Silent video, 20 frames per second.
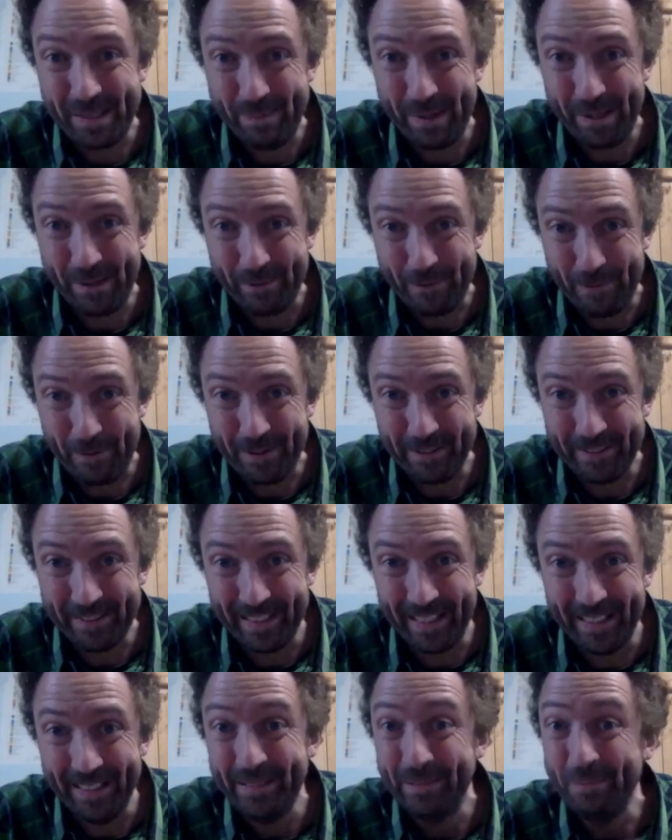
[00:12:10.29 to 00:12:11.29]
about grass
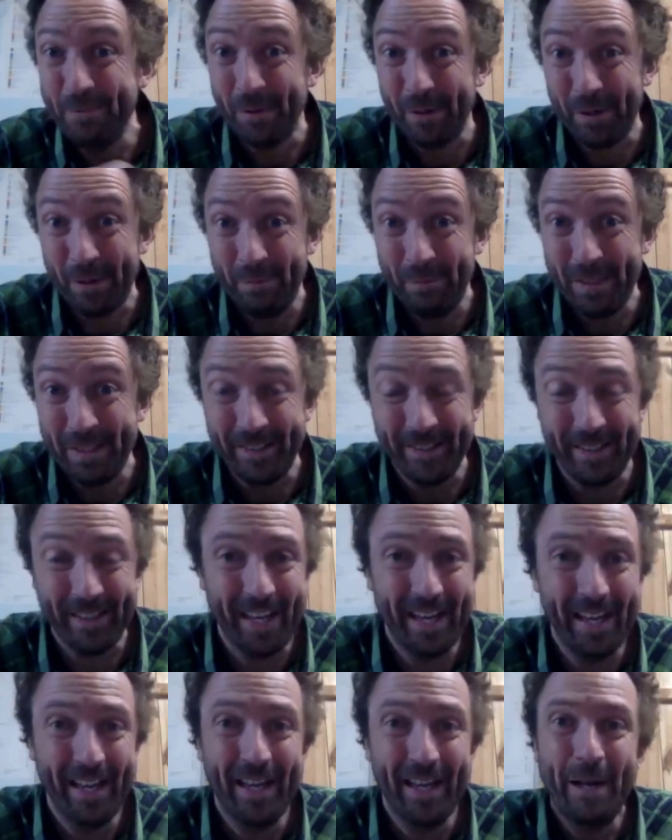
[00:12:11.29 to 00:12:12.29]
stains. What can we do
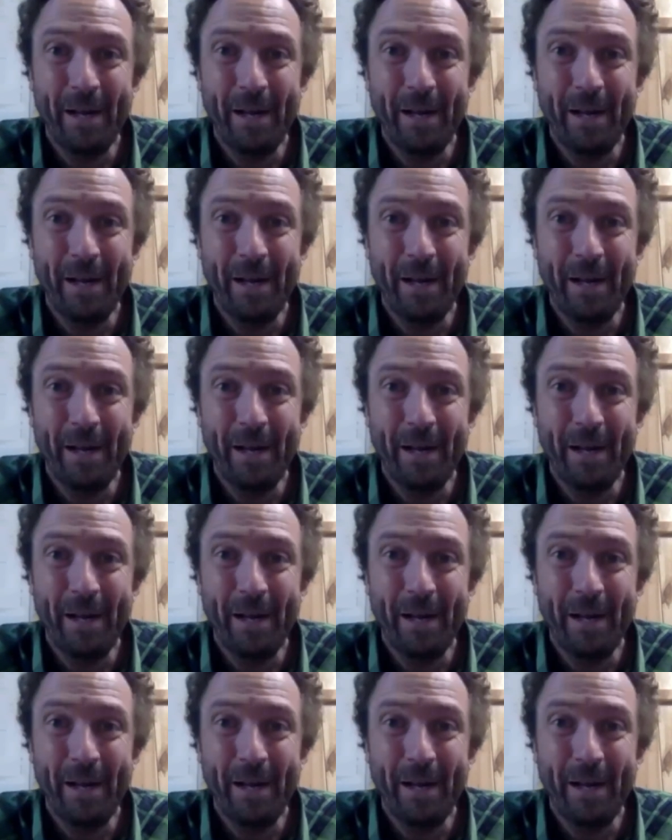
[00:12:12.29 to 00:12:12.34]
there?